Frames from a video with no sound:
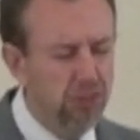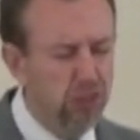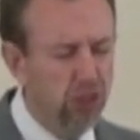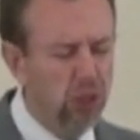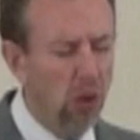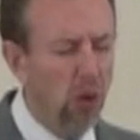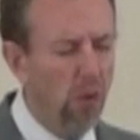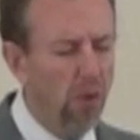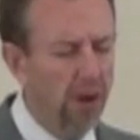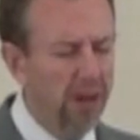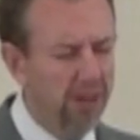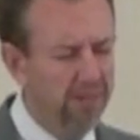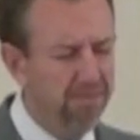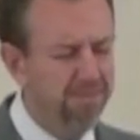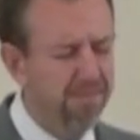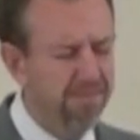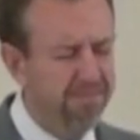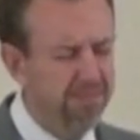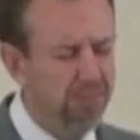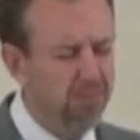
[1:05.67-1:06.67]
join
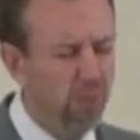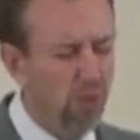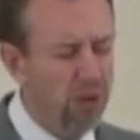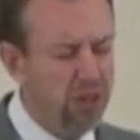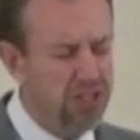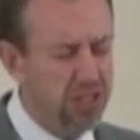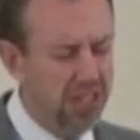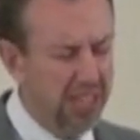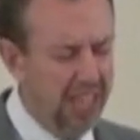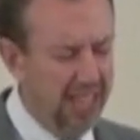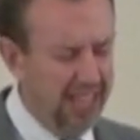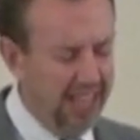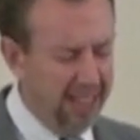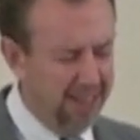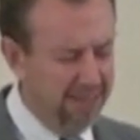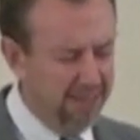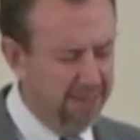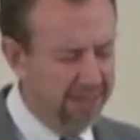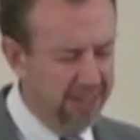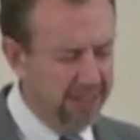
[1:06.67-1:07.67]
once
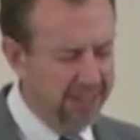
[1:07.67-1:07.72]
again